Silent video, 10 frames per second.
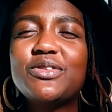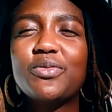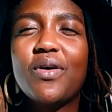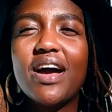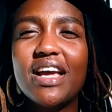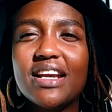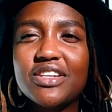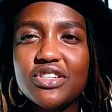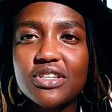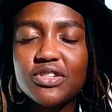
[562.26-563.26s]
to our inner
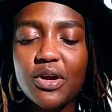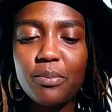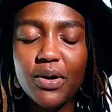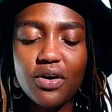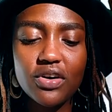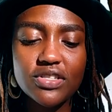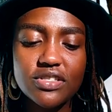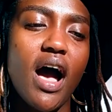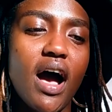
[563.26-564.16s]
children. Because